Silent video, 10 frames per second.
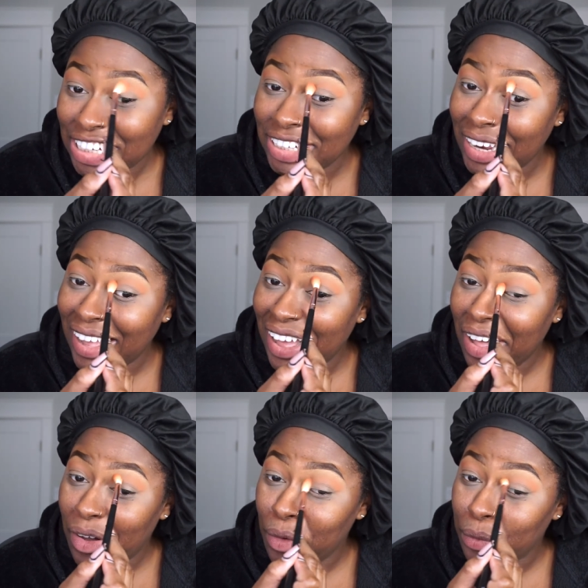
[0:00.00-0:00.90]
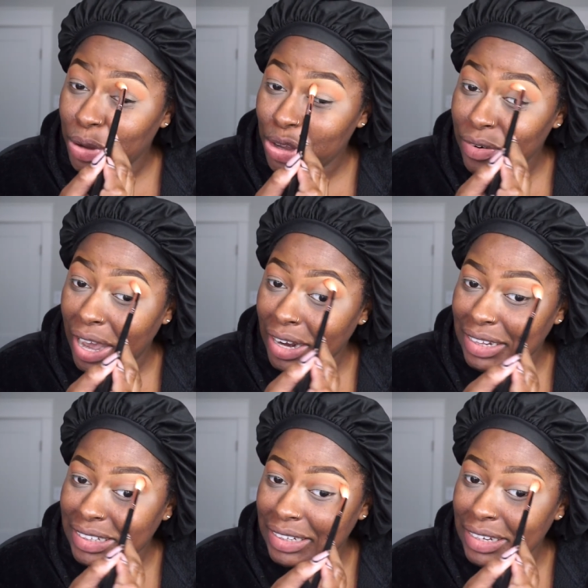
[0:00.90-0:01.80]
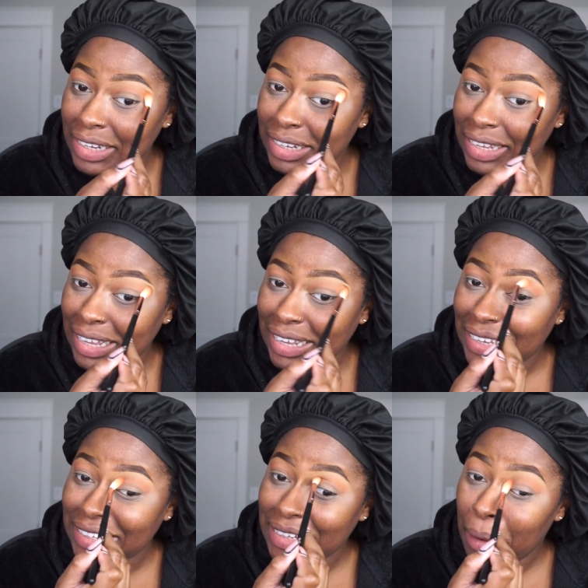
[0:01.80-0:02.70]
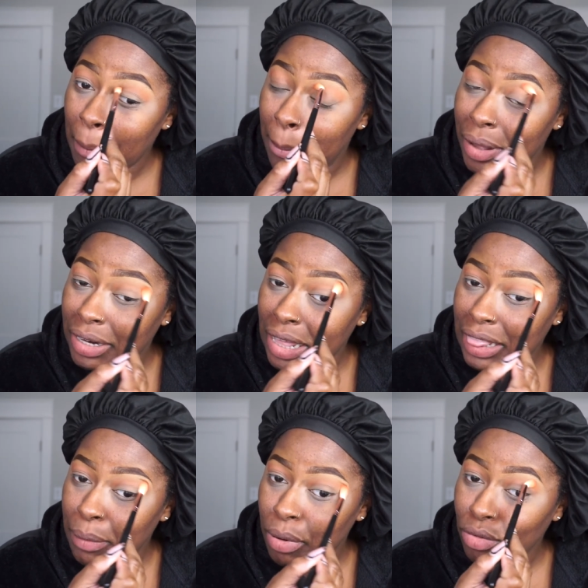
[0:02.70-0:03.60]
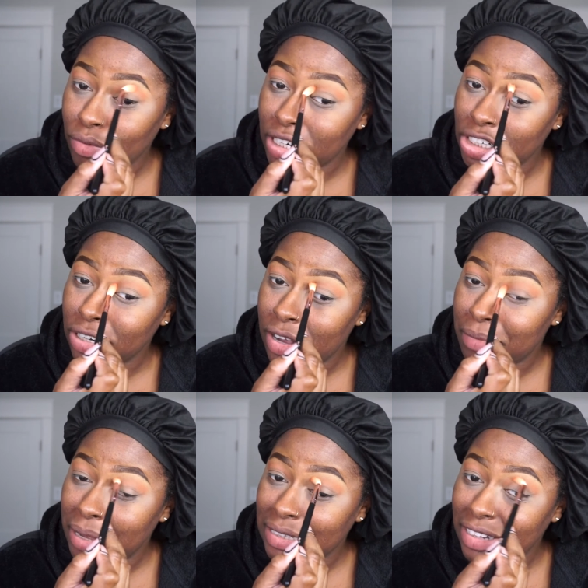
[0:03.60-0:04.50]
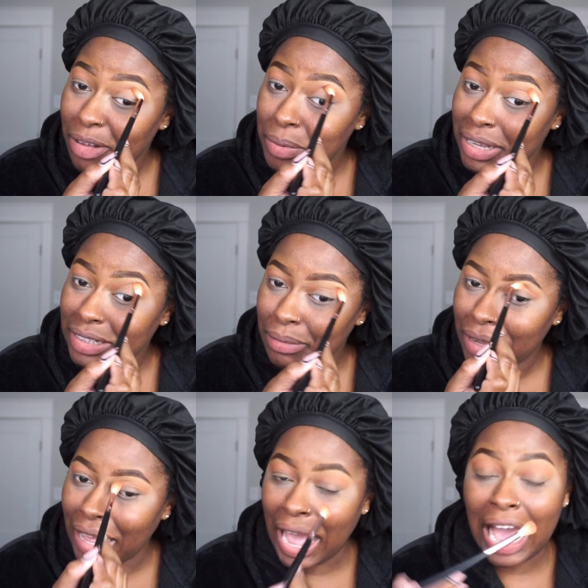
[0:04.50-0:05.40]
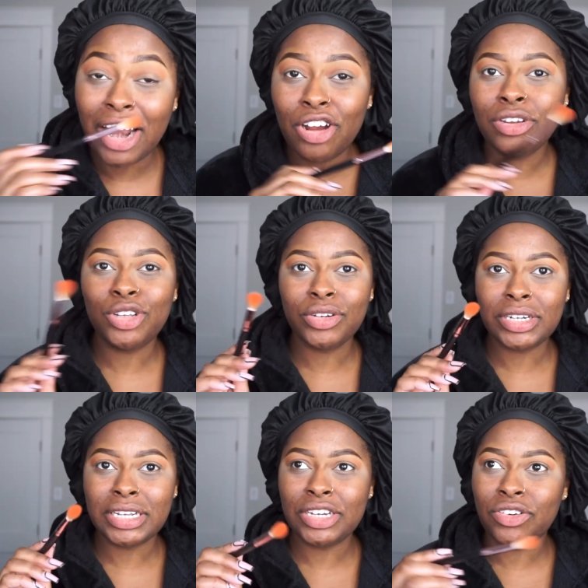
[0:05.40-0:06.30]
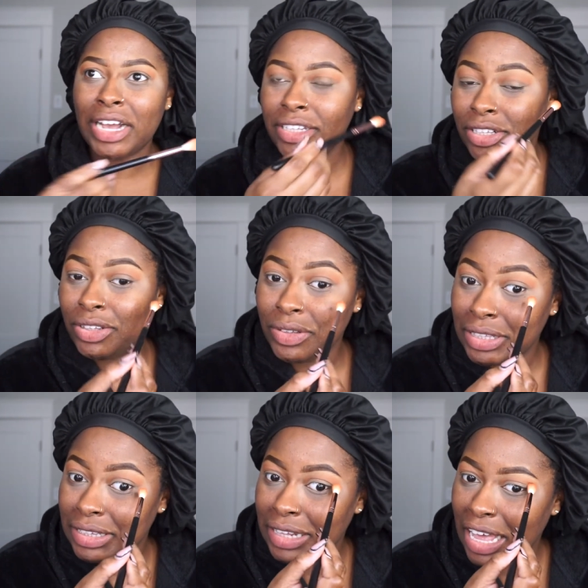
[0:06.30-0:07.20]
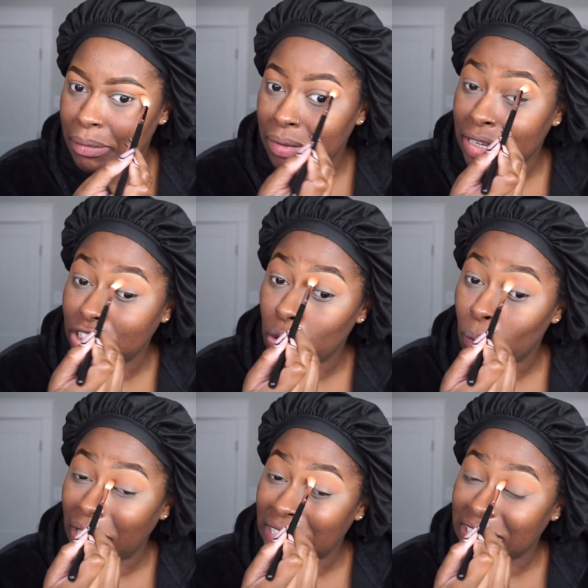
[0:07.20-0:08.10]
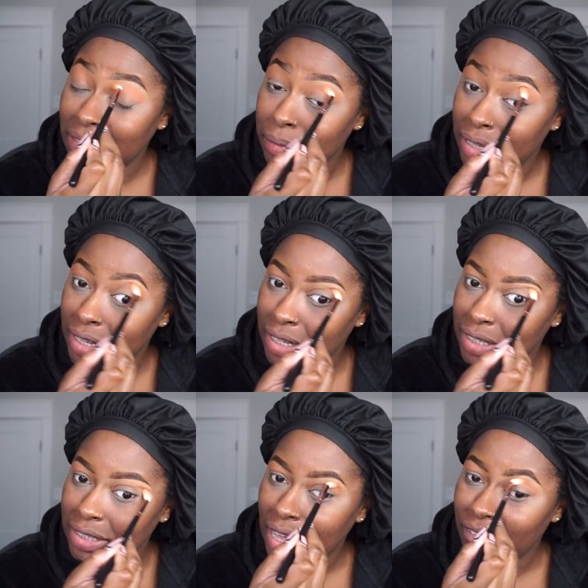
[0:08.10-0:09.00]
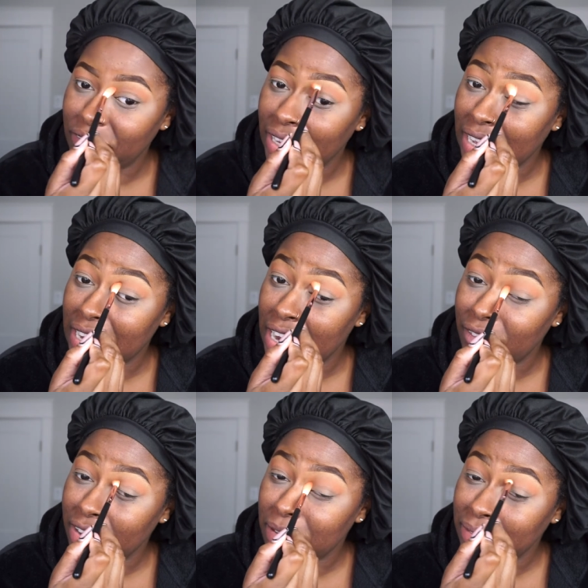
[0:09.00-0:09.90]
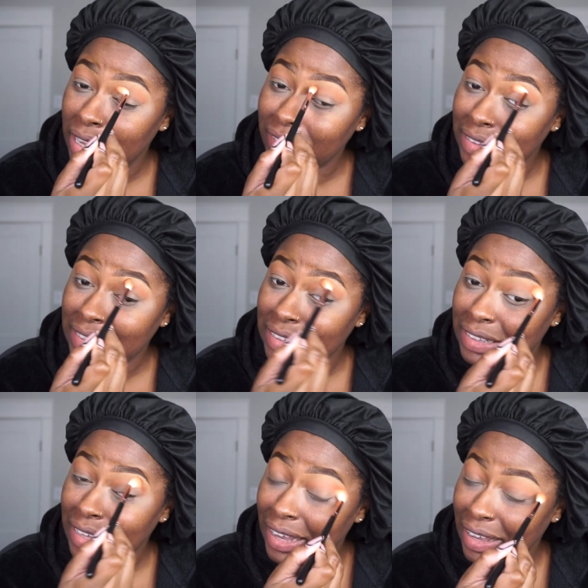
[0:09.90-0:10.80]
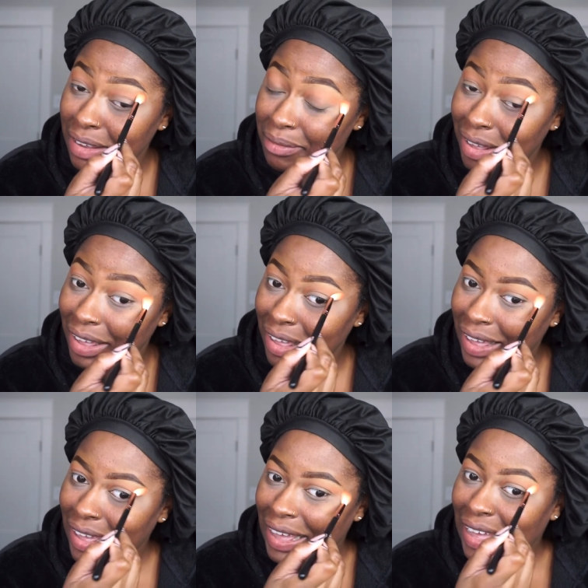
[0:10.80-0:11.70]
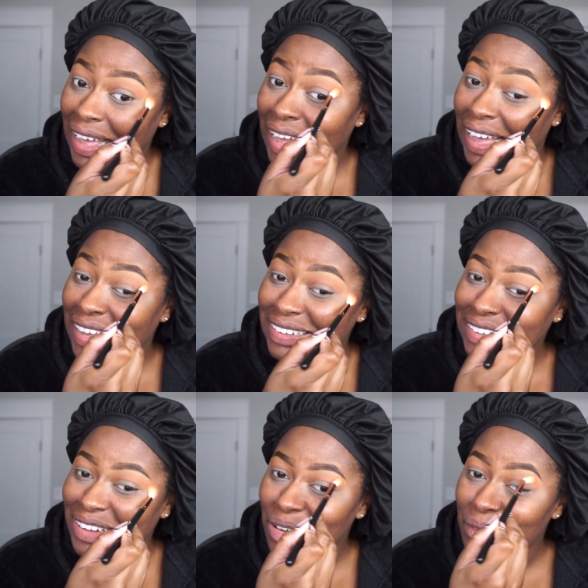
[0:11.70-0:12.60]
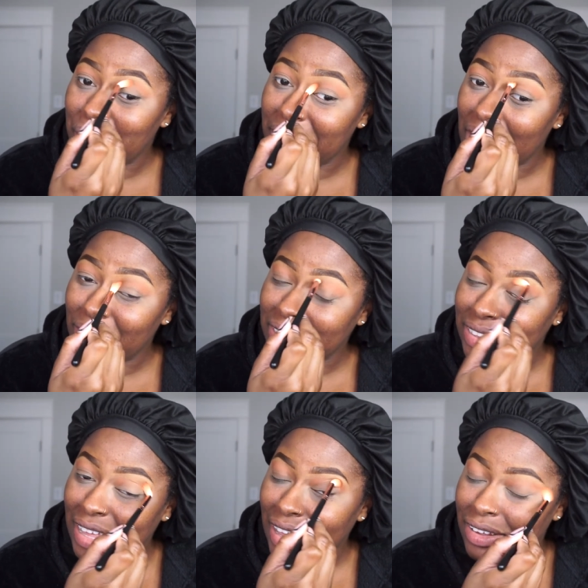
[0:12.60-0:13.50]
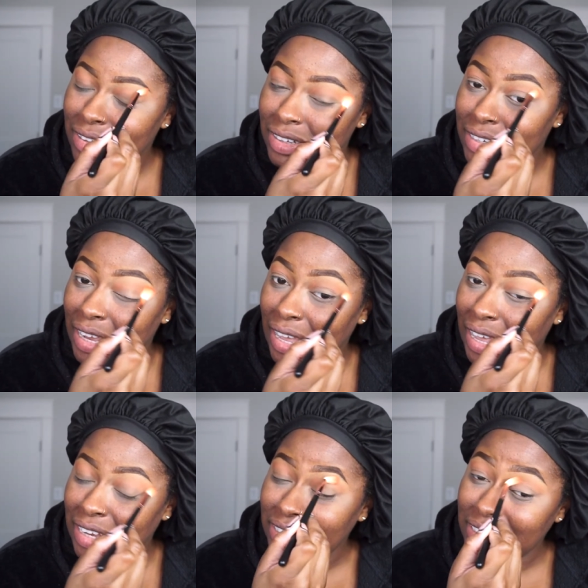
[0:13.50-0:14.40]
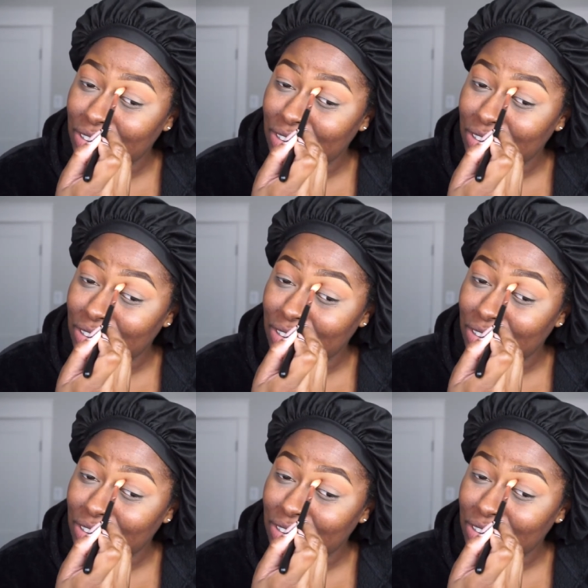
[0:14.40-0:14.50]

child, recreating this look is putting the pressure on myself because I'm like, I don't usually try to do the same look twice because I feel like it never comes out the same. And so when I was like, dang, I should